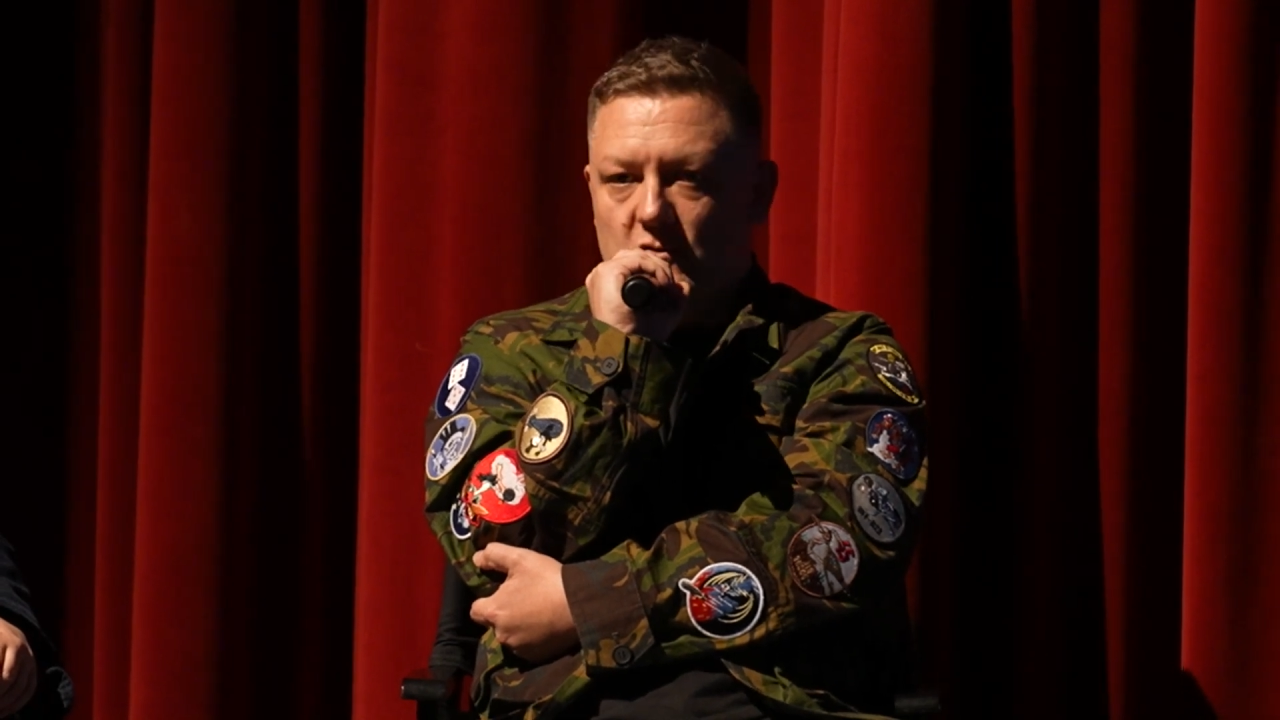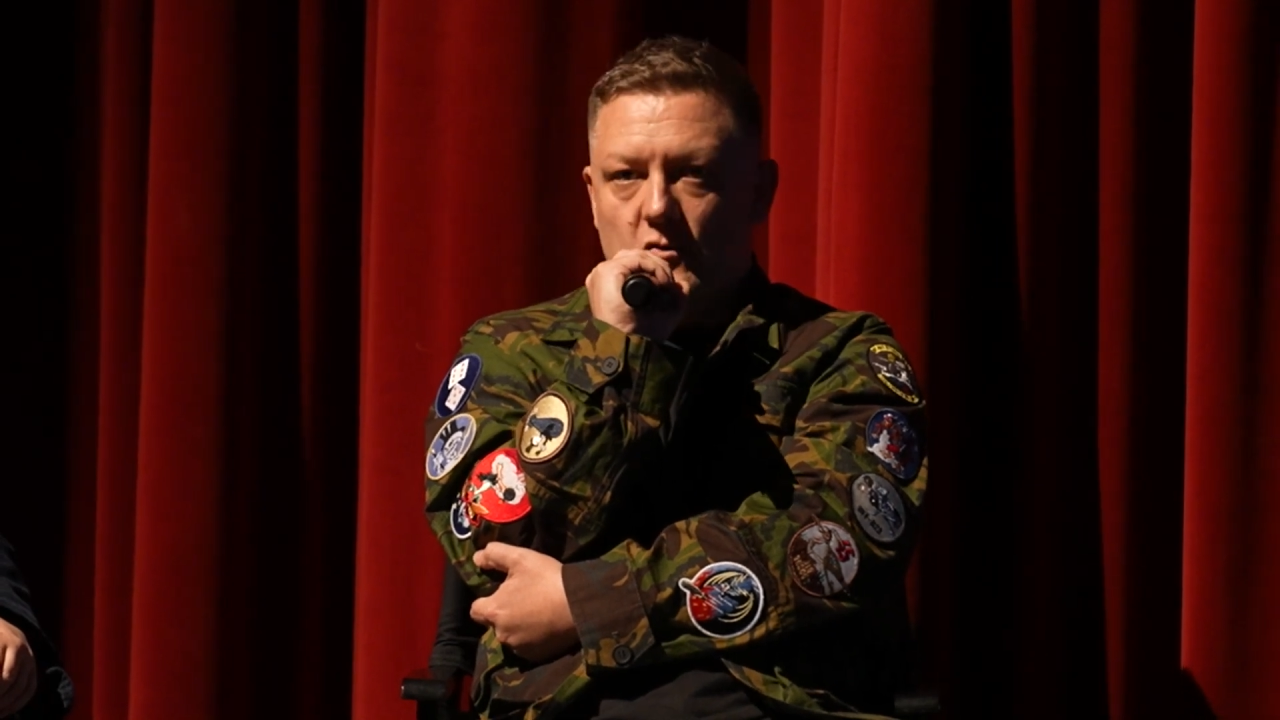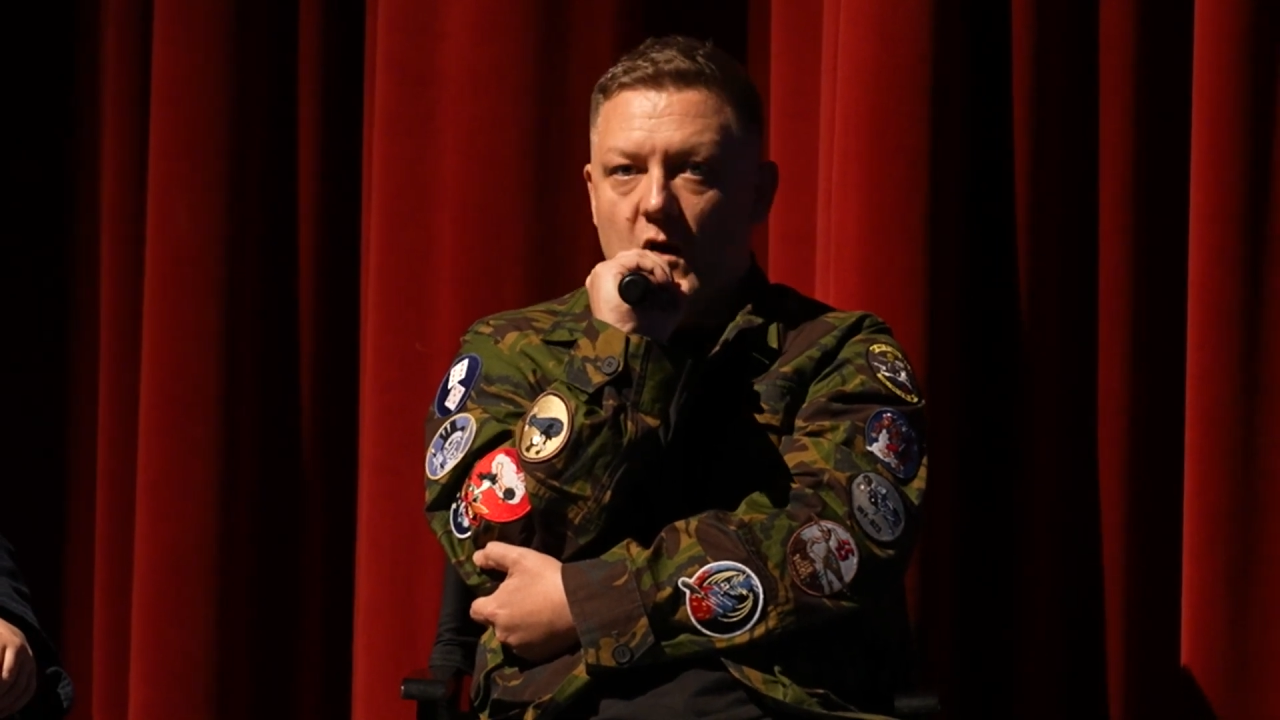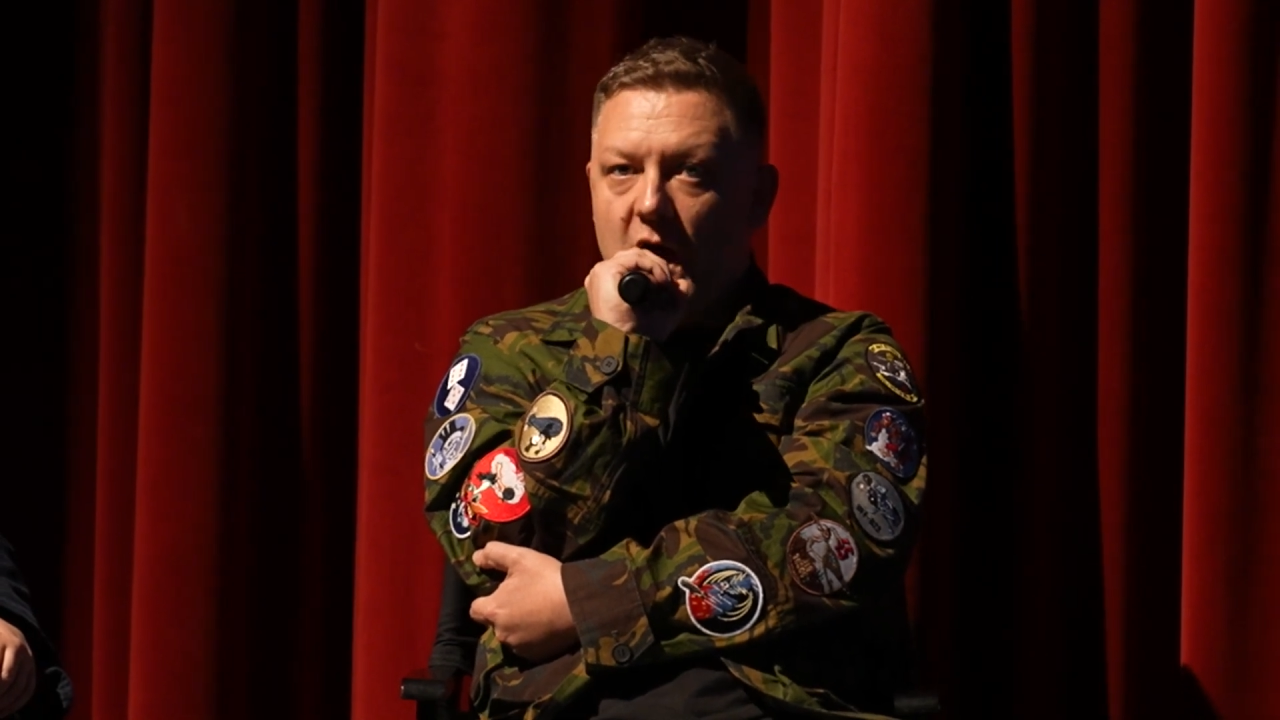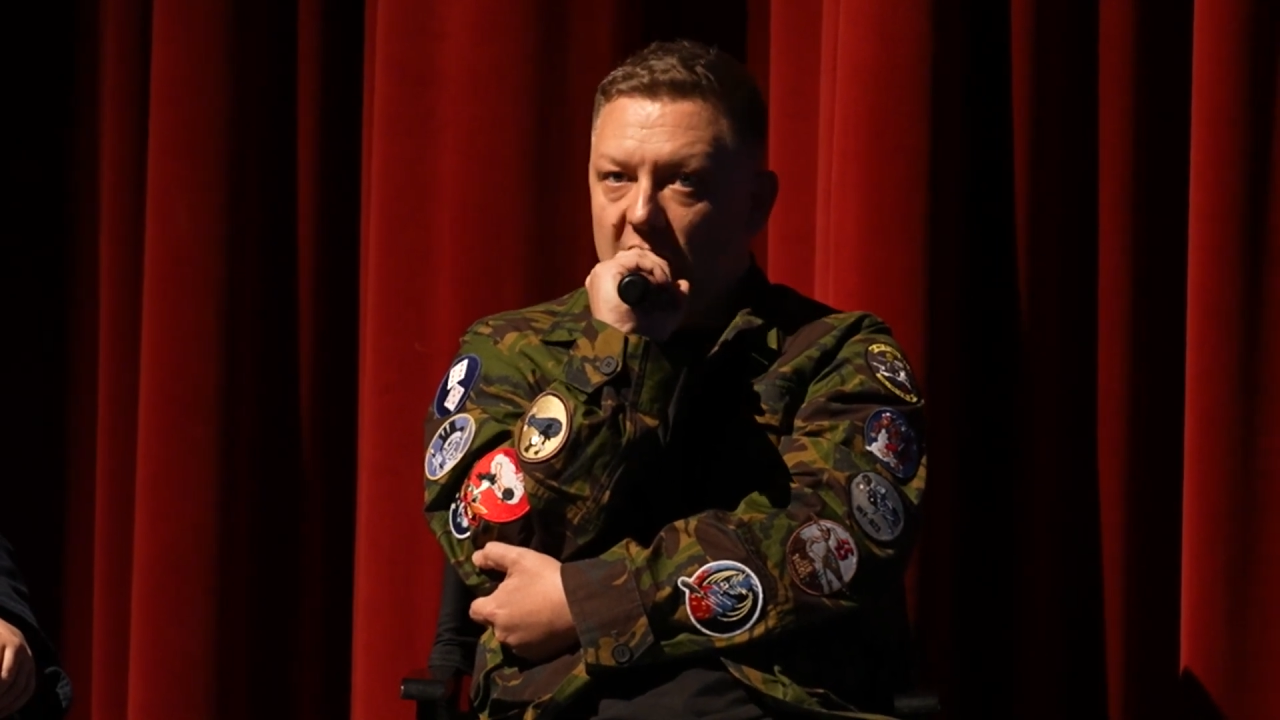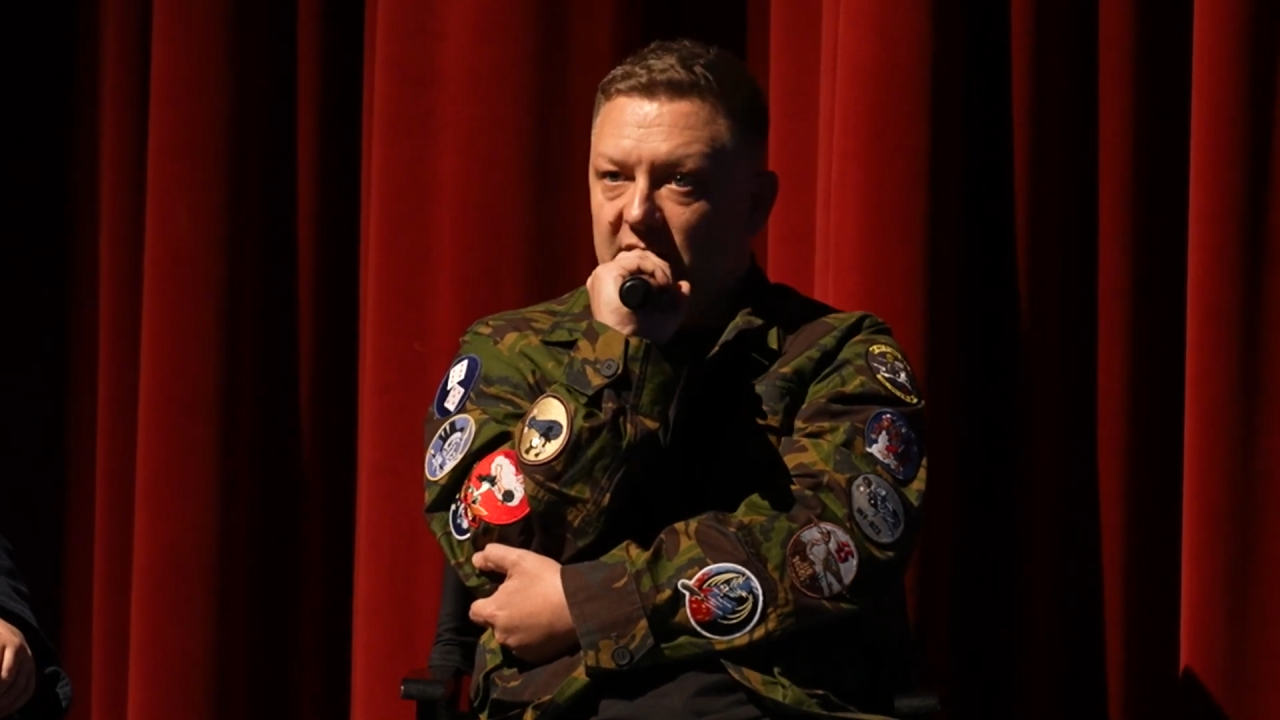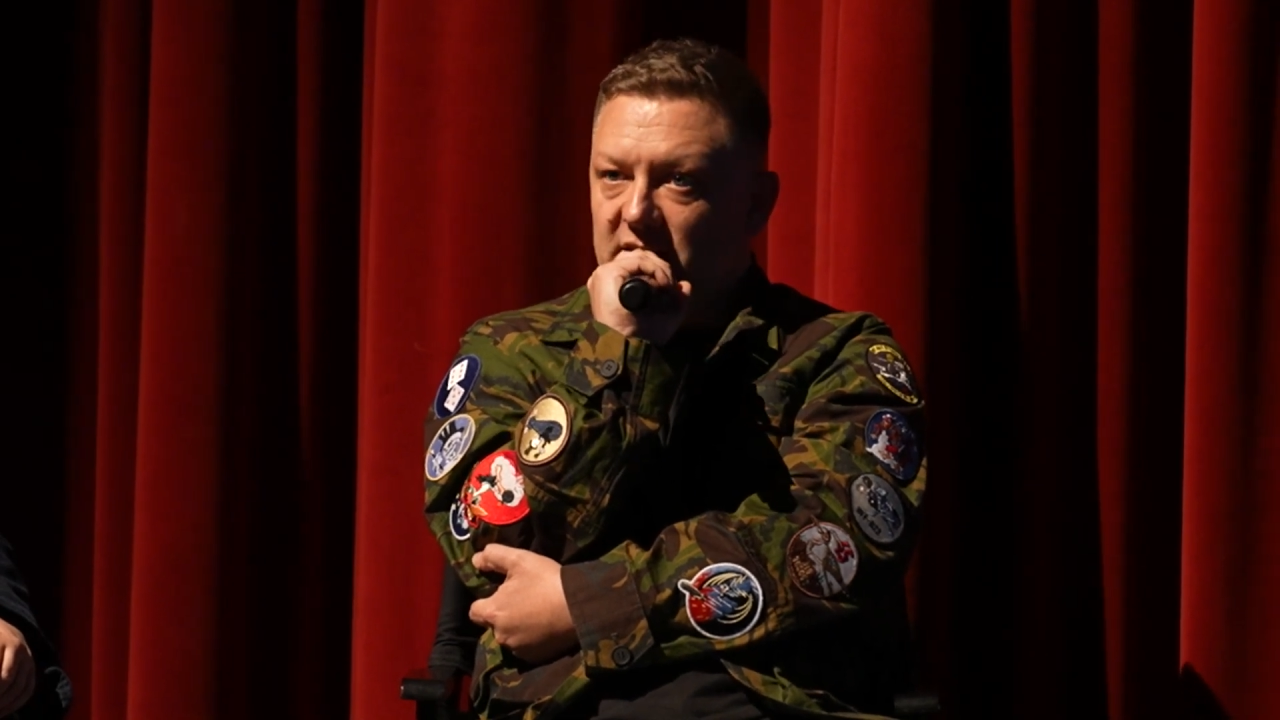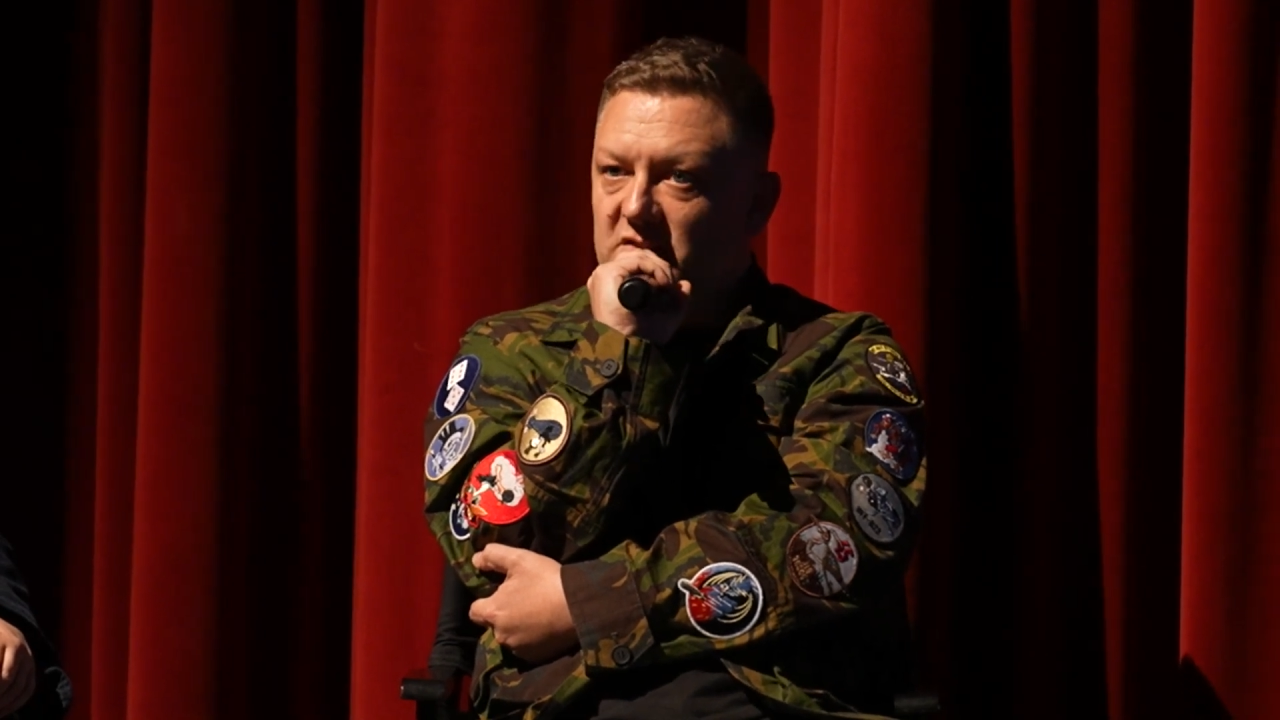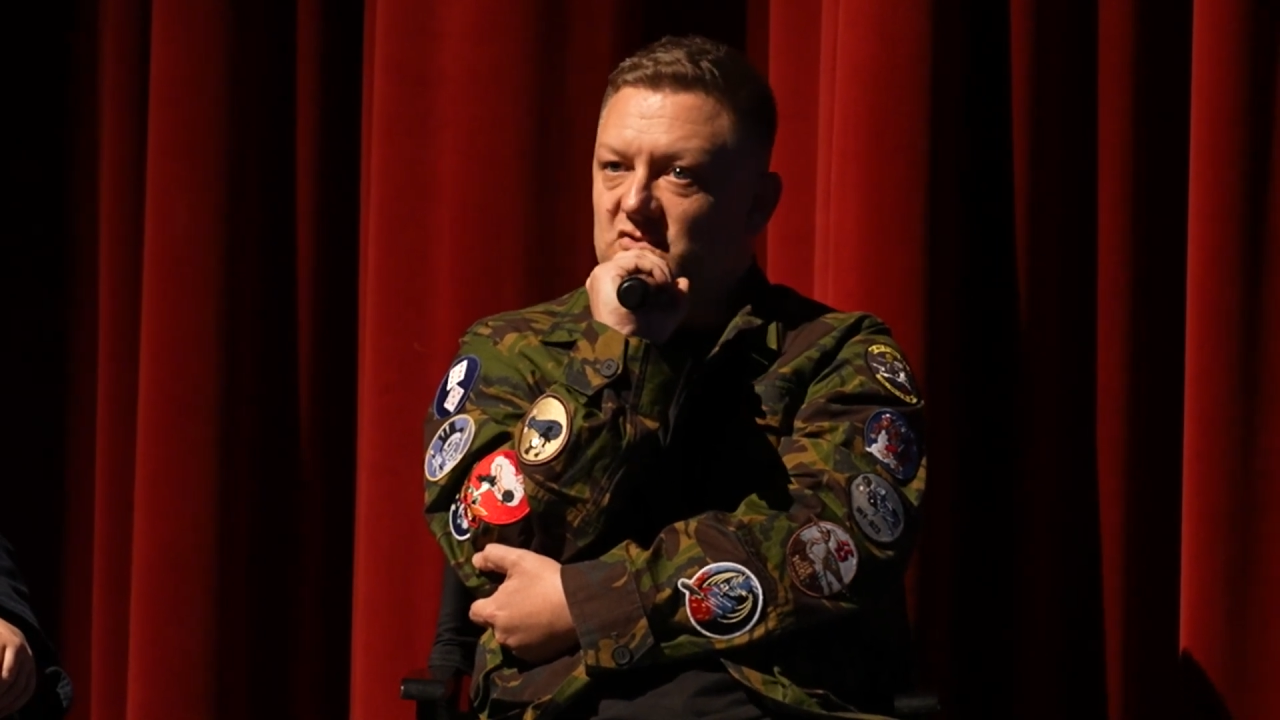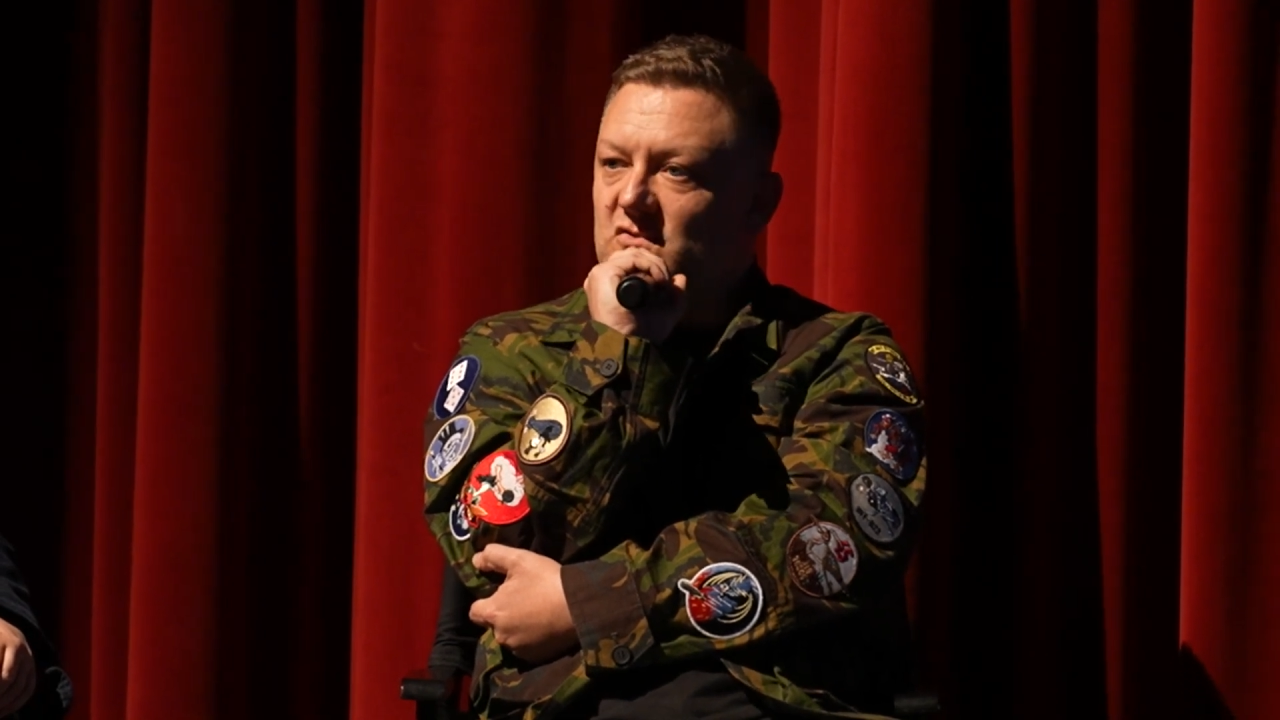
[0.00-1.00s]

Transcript: grind,